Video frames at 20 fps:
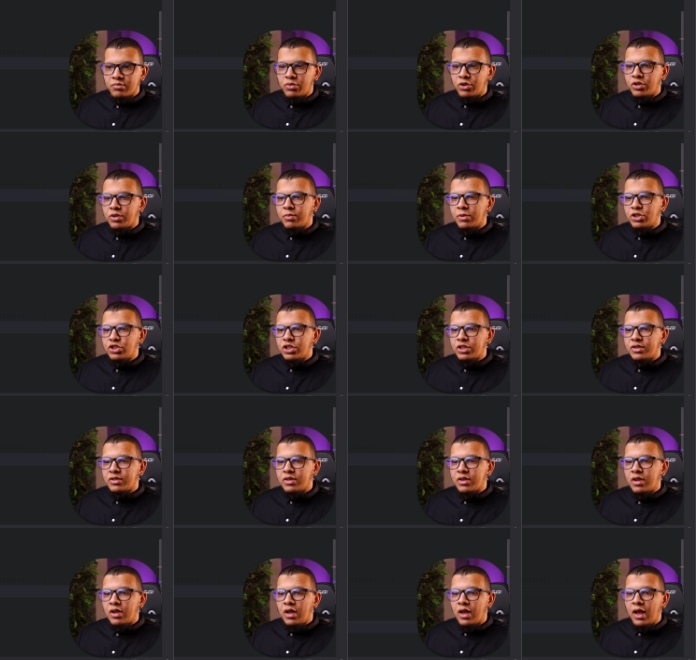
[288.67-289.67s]
Pretty much it.
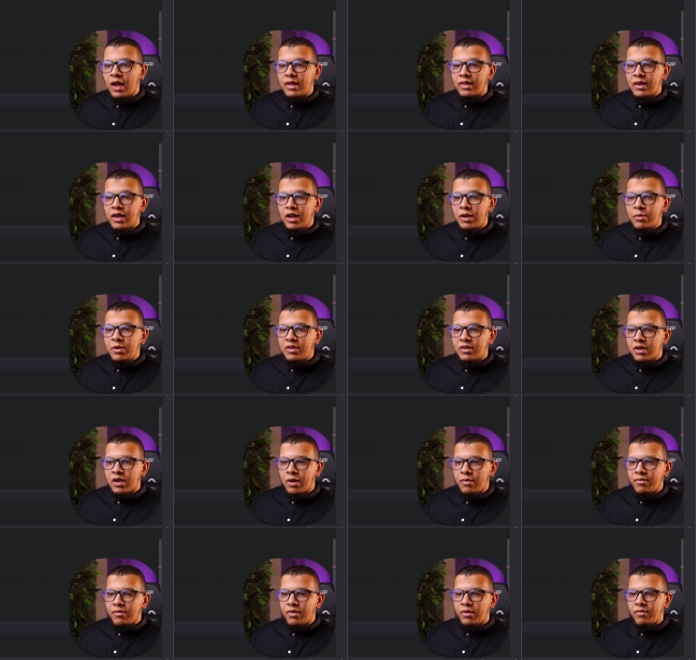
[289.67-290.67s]
And element
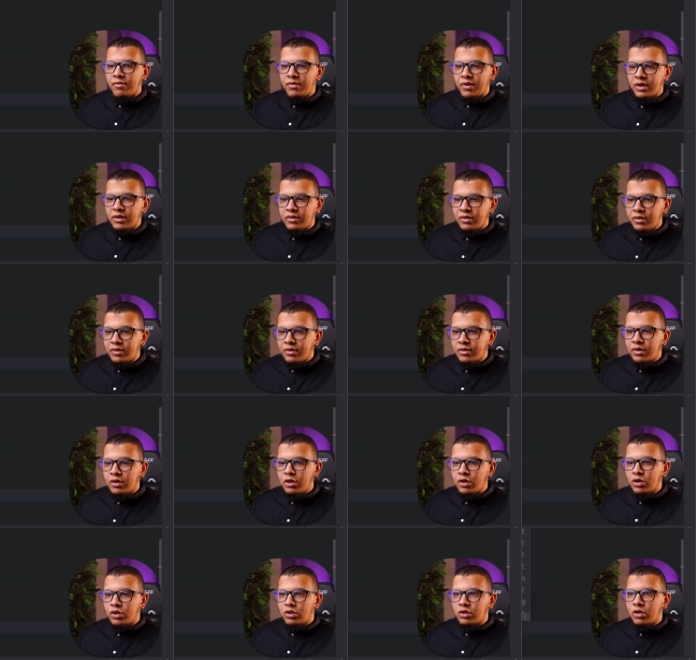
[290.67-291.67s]
comes from vector
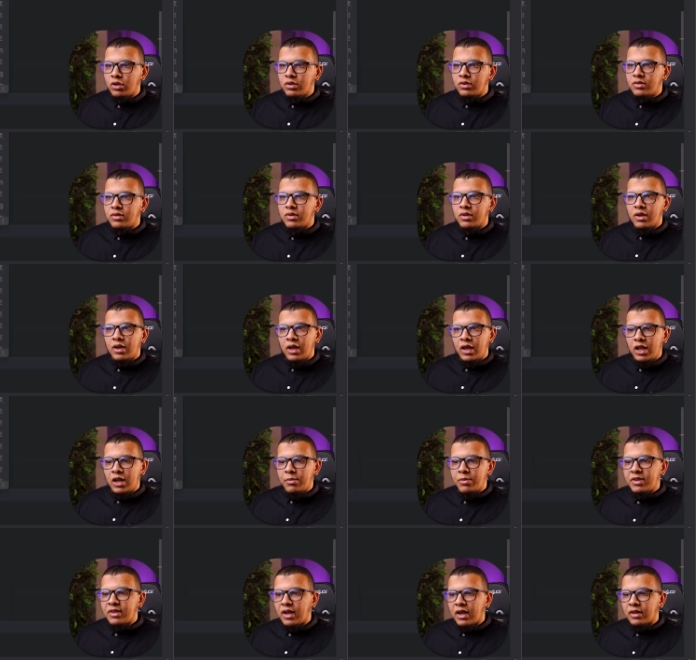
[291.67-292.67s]
dot
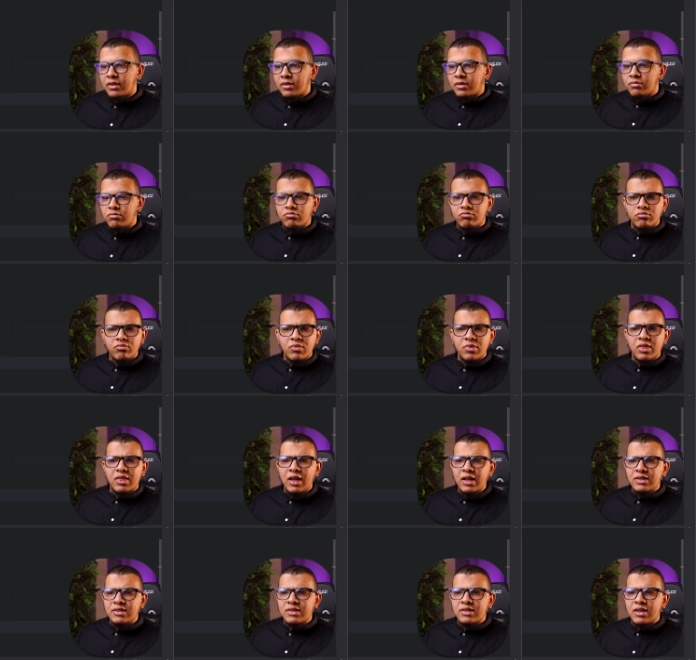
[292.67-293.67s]
element add.
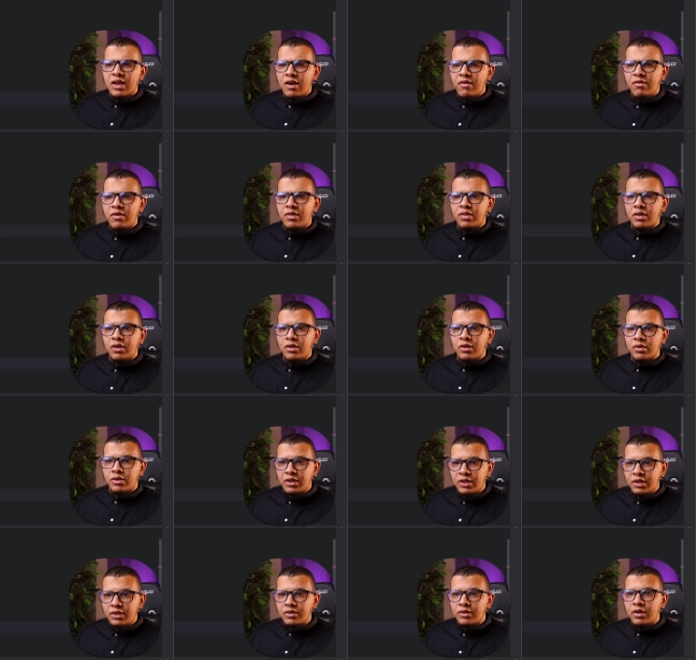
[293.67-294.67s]
That's everything you
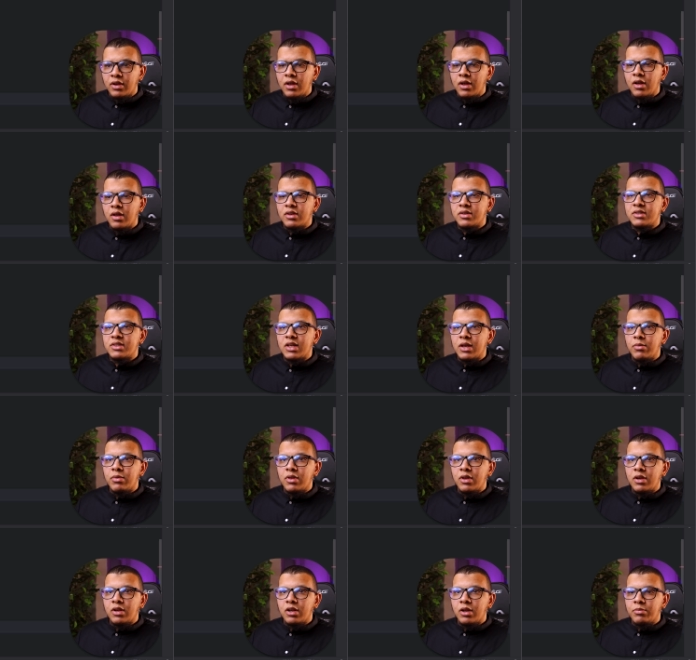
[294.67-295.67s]
need. Same
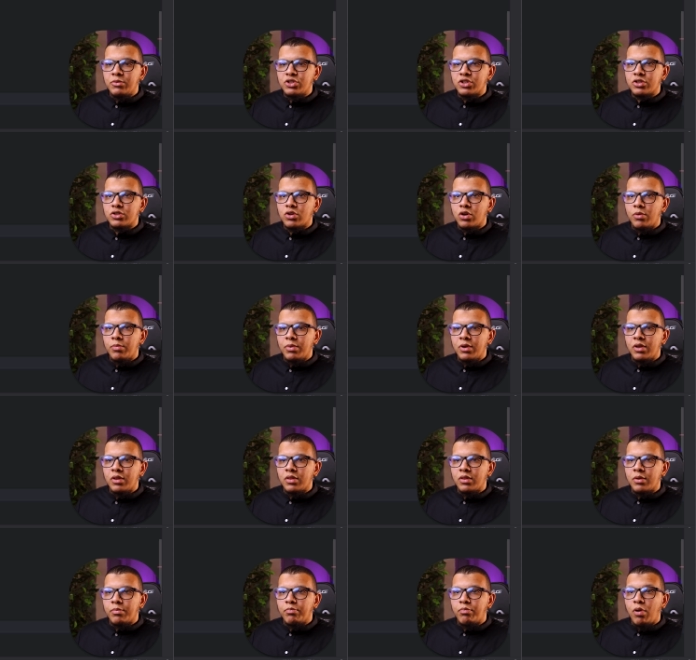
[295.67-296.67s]
thing, let me just copy
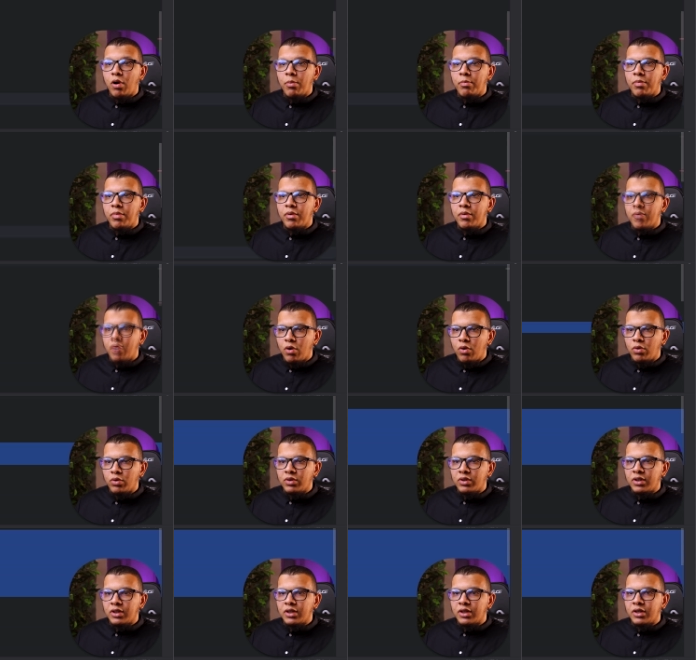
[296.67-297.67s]
the pop
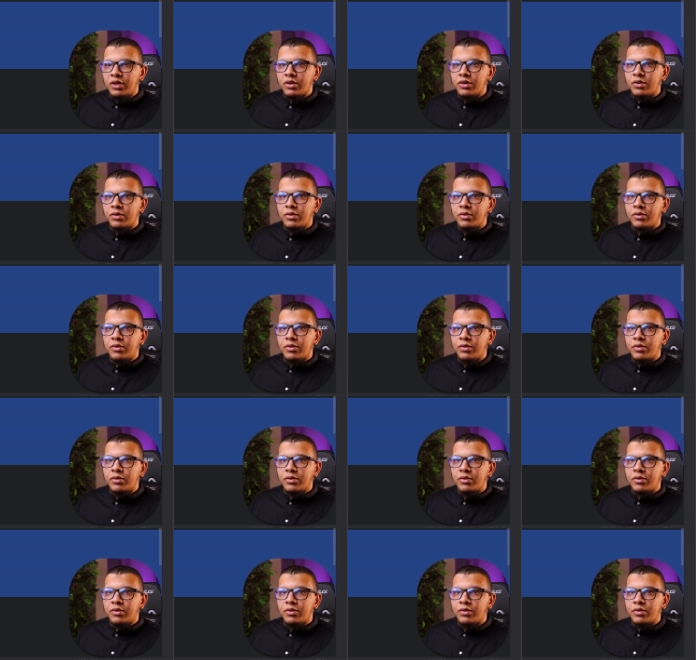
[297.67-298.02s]
code in here.